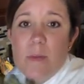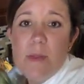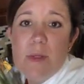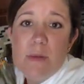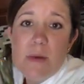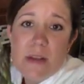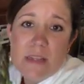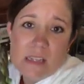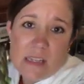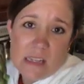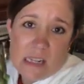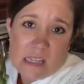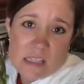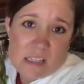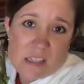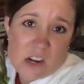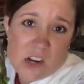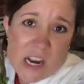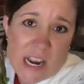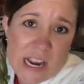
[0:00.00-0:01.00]
basically that's
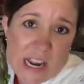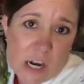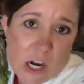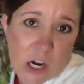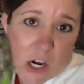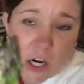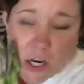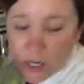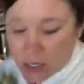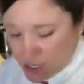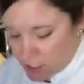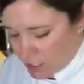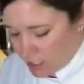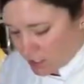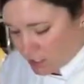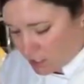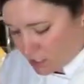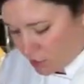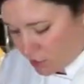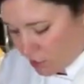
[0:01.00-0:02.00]
their hair.
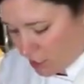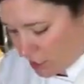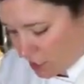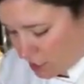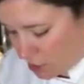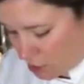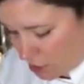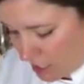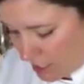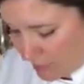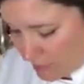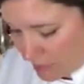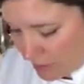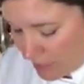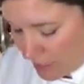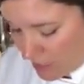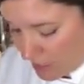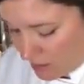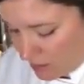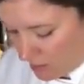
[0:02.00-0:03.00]
So you're gonna chop their
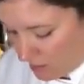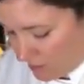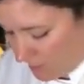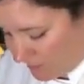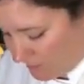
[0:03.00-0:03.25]
hair.